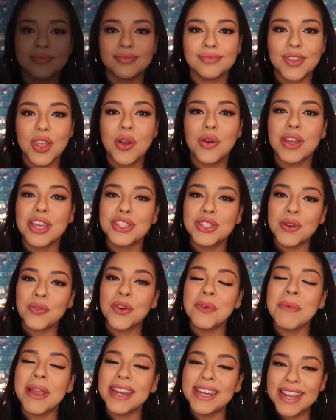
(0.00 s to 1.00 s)
Okay, so for
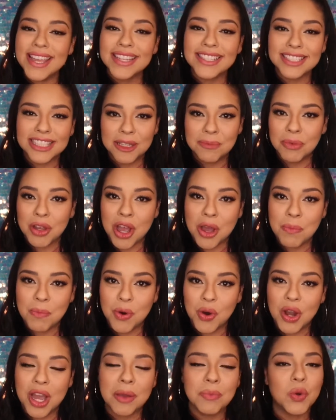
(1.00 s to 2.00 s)
my next lip
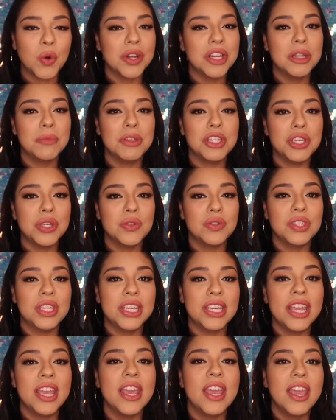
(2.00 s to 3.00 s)
combo, I'm going to be
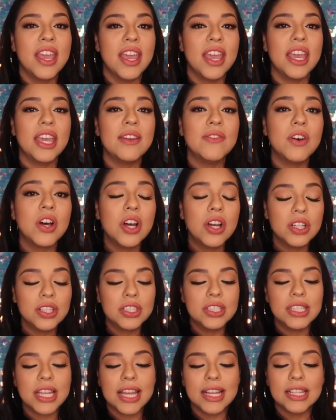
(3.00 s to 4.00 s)
using
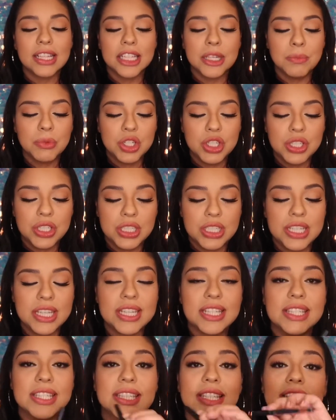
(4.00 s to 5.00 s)
Avon's
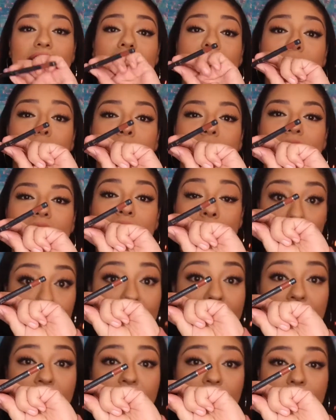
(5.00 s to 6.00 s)
Glimmersticks lip
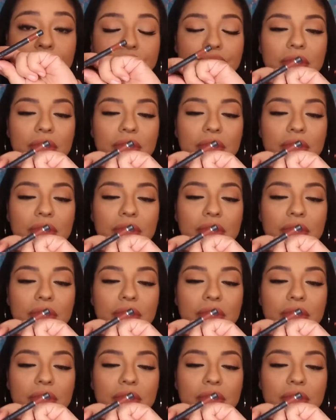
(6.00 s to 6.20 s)
liner.